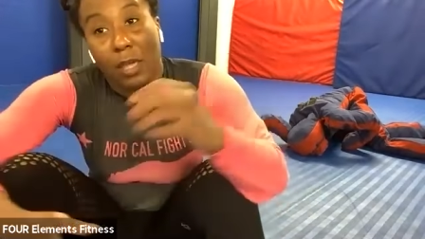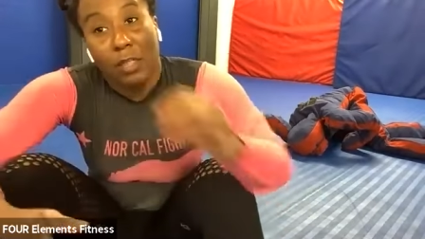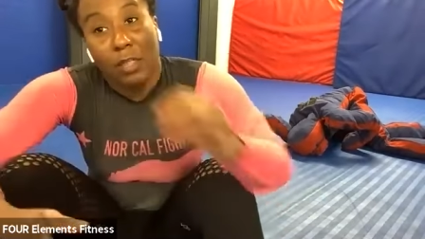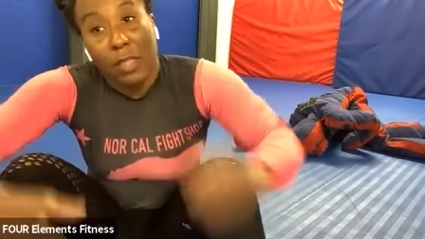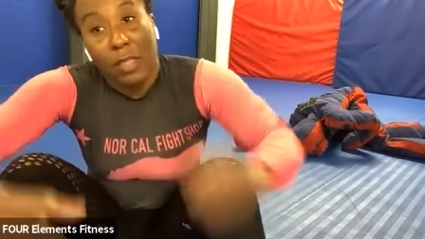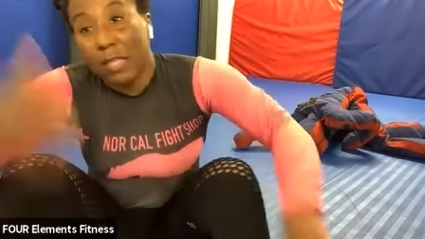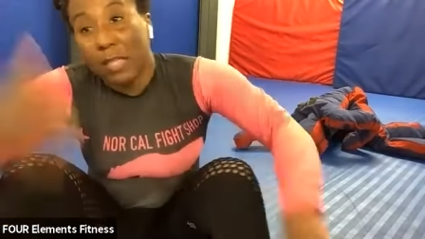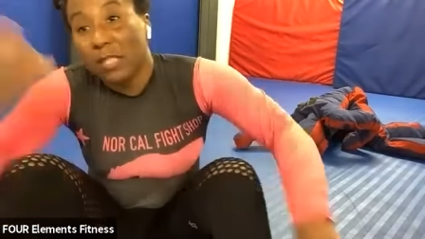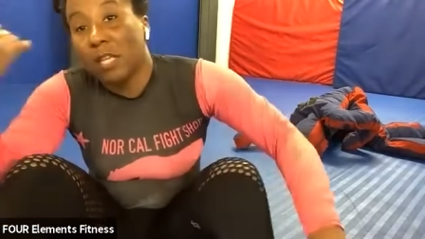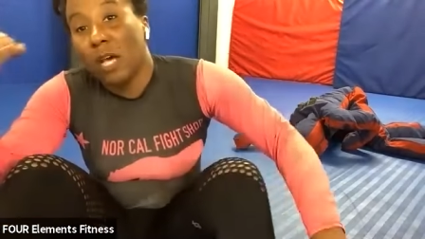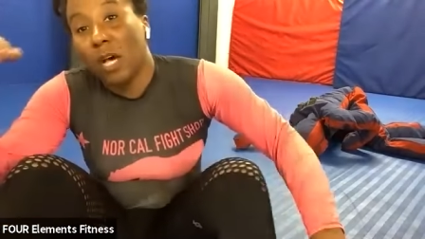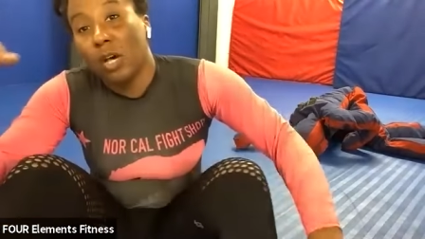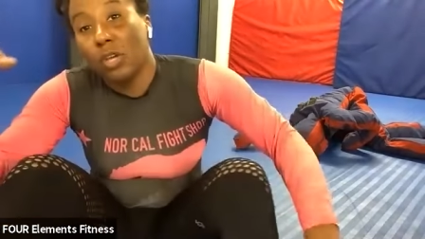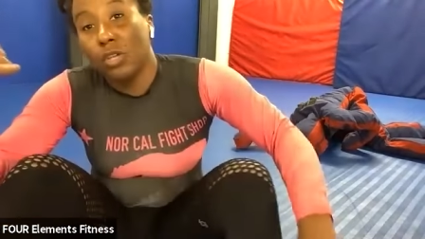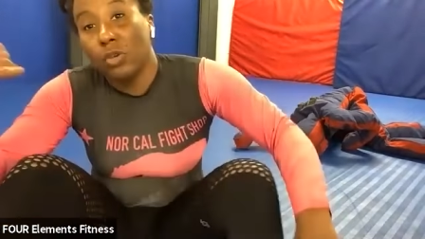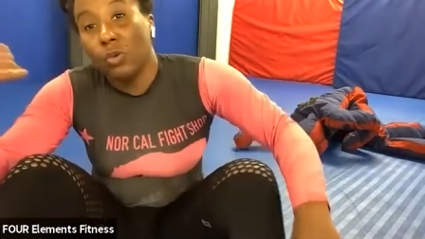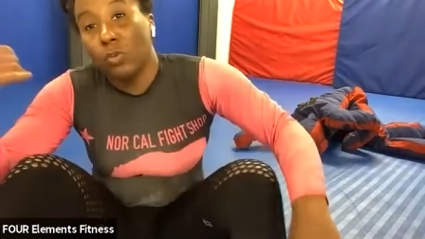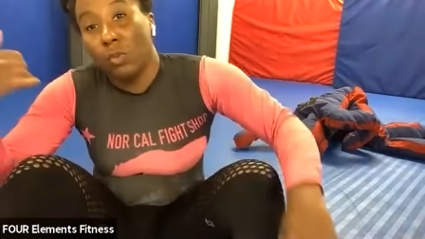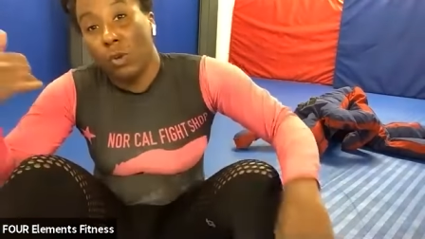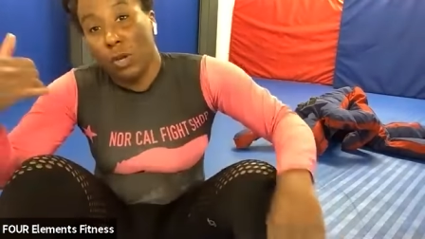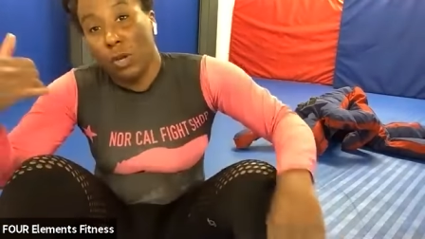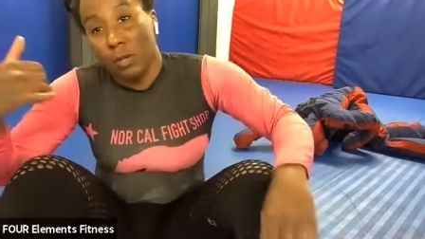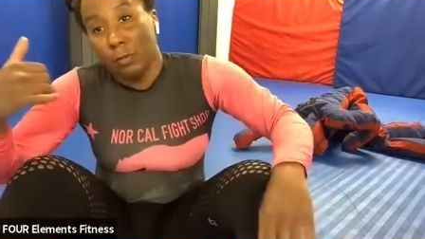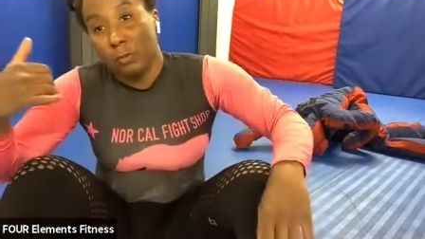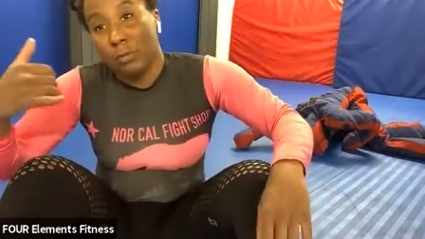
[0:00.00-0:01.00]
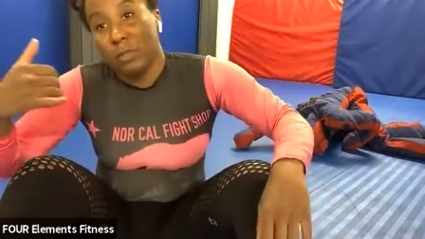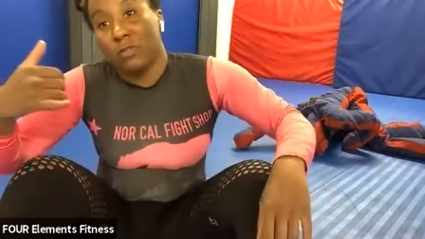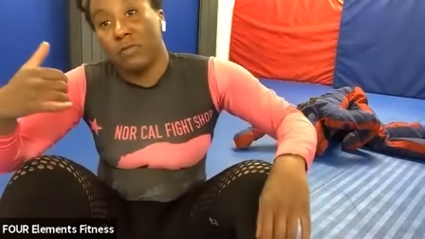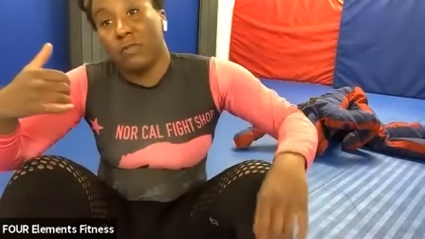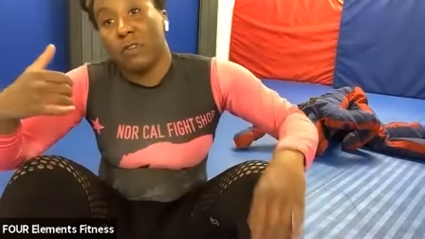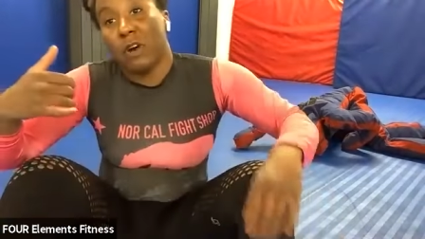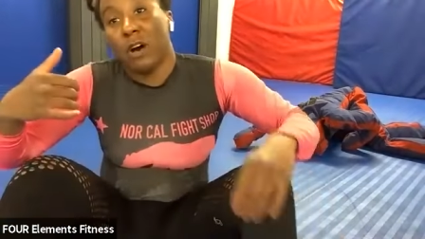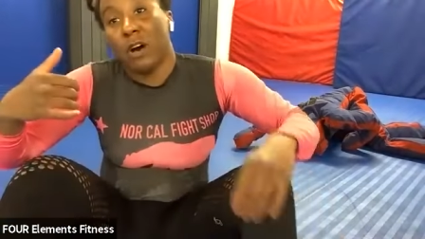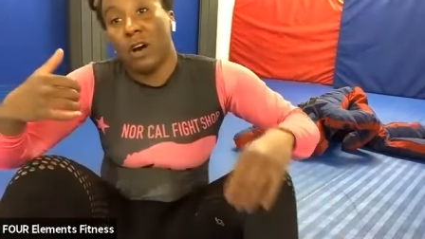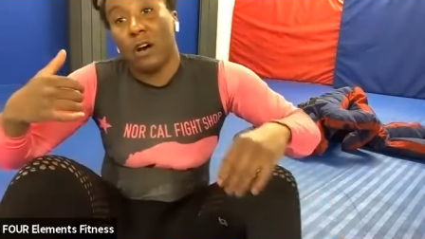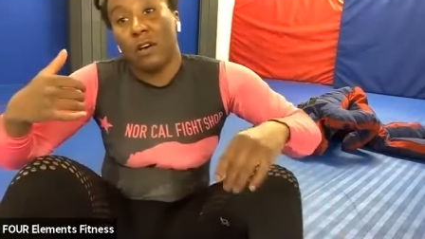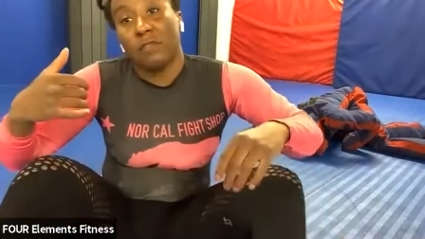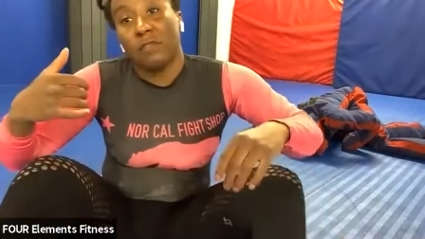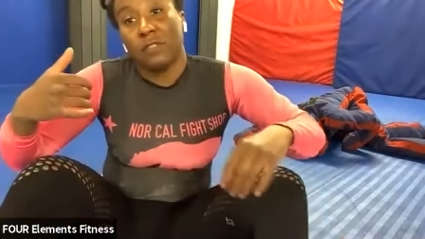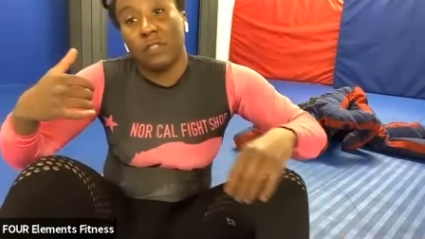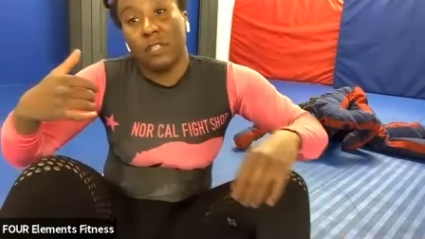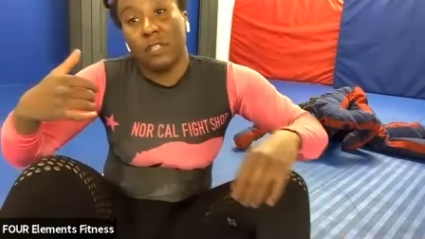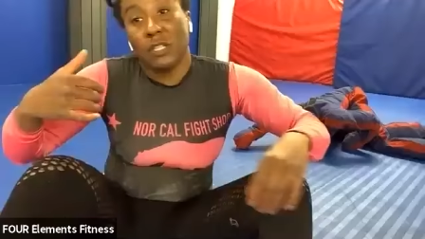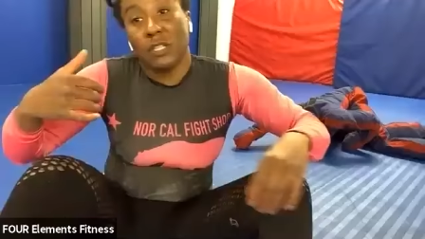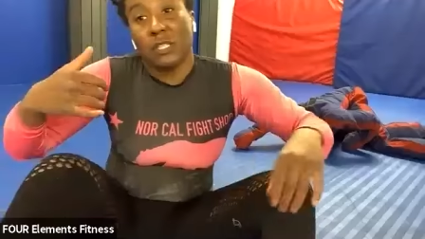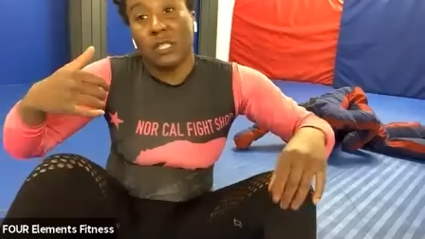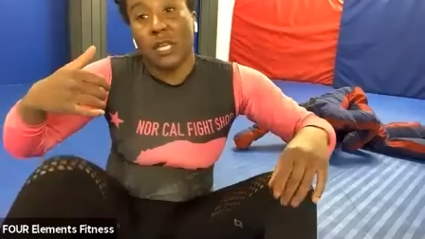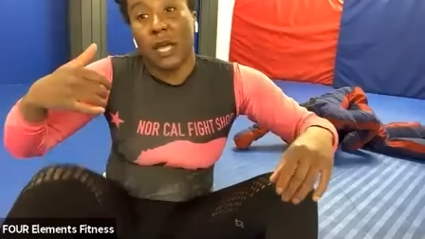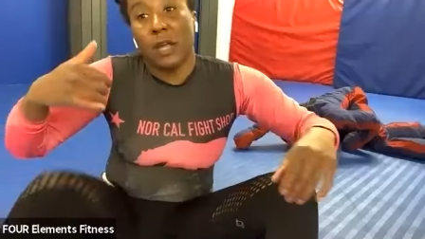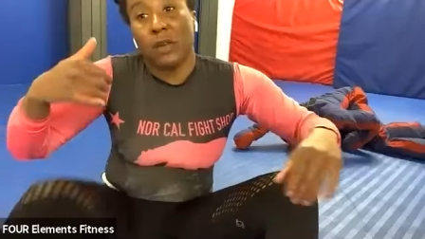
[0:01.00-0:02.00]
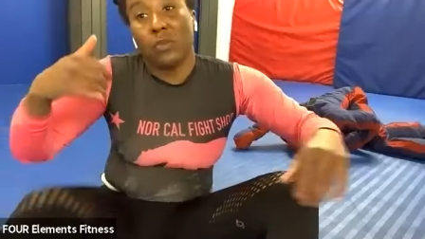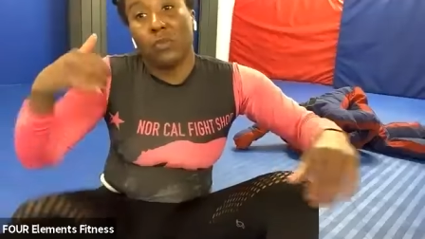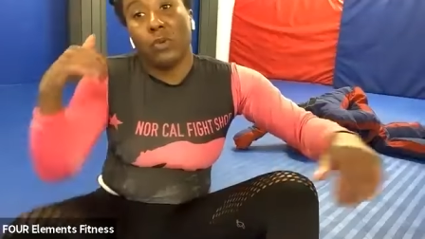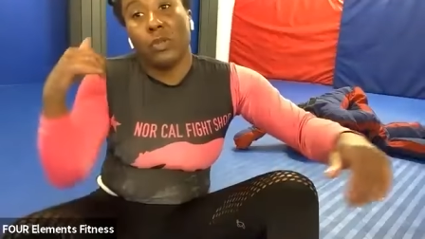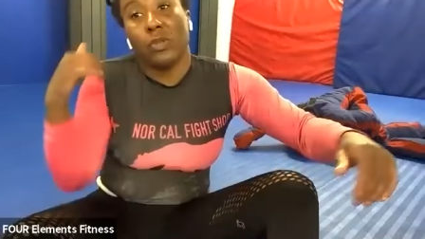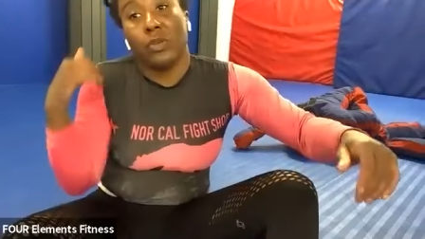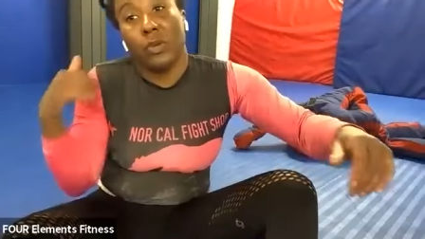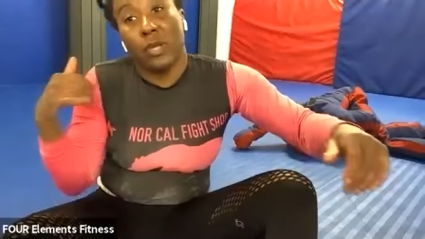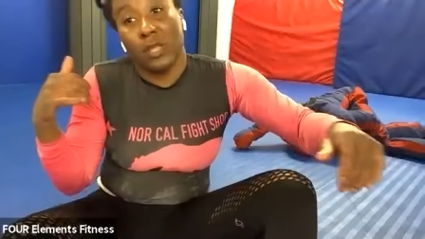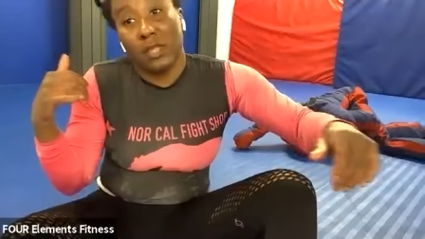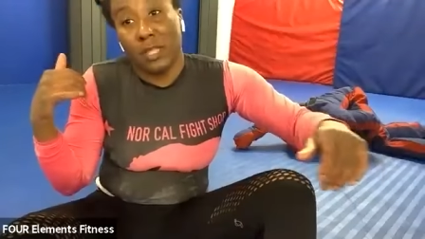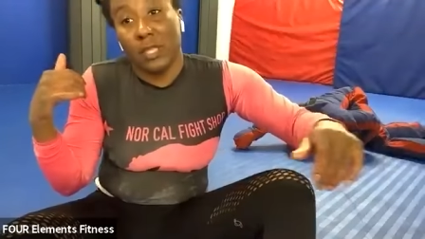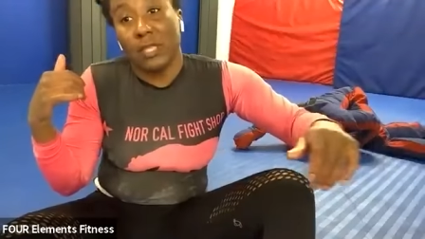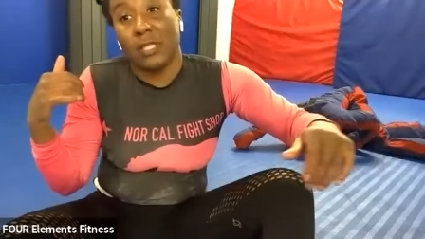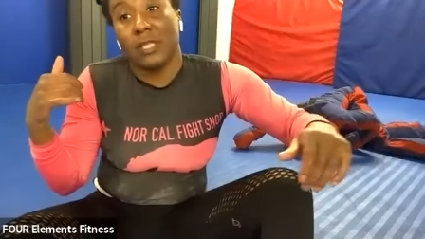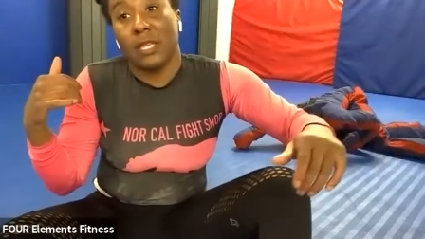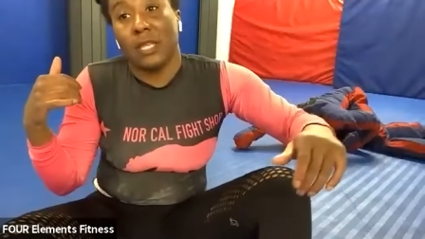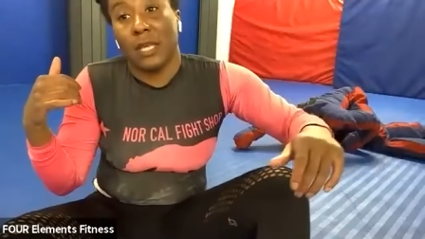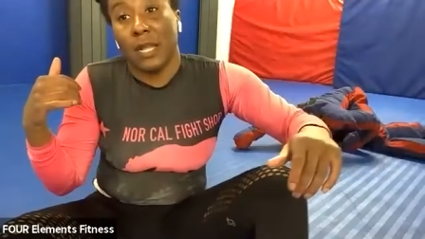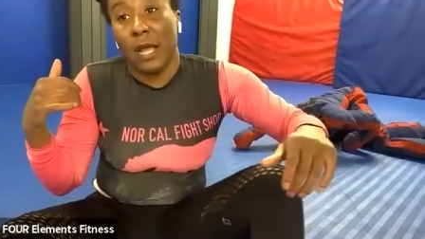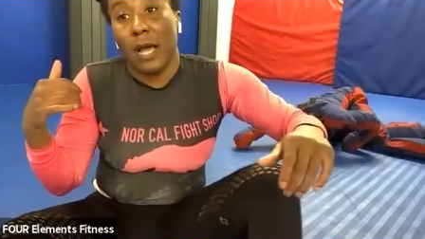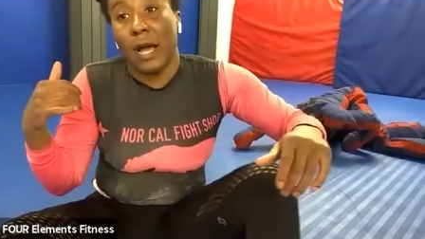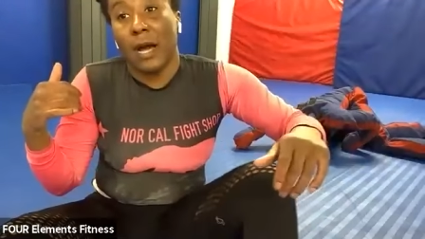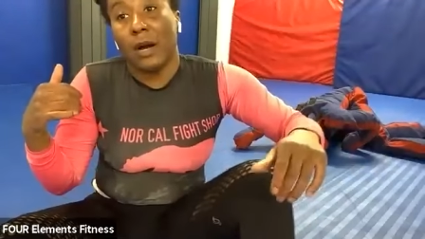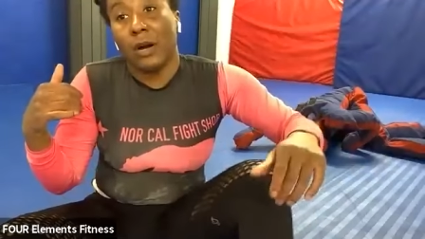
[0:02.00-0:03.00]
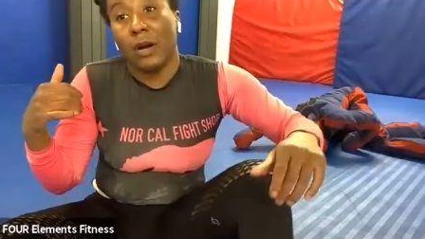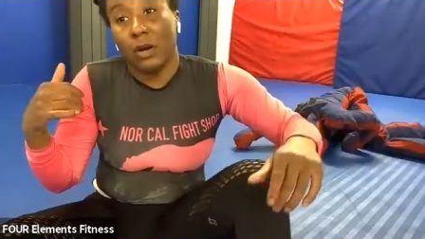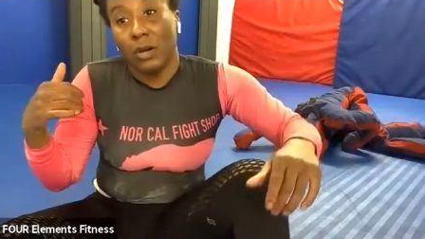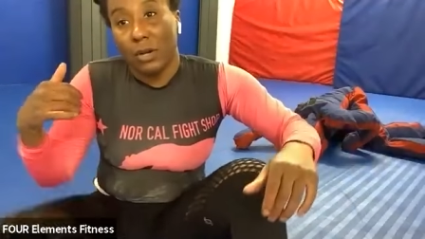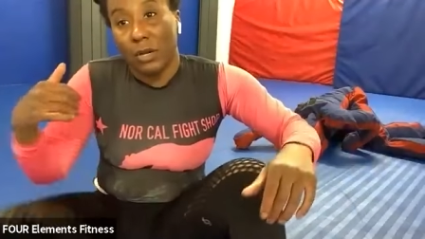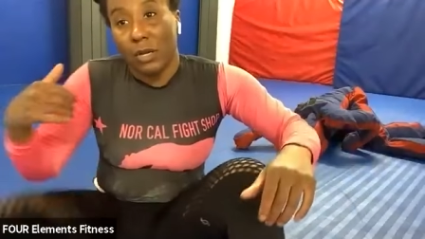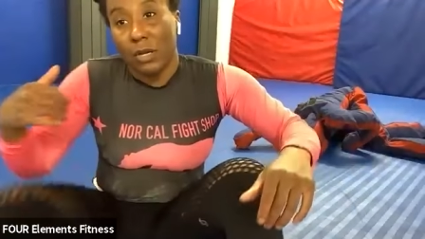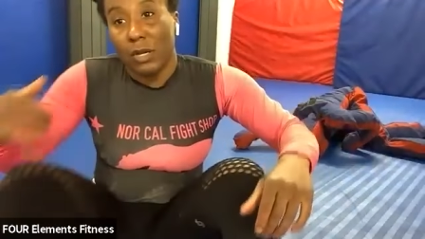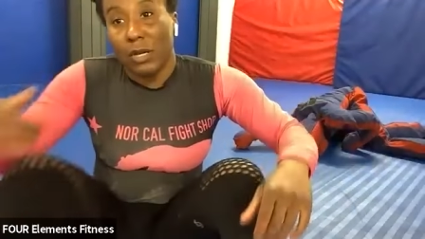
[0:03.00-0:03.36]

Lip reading: That's how you want them to fall off to the side when you hit the sit out.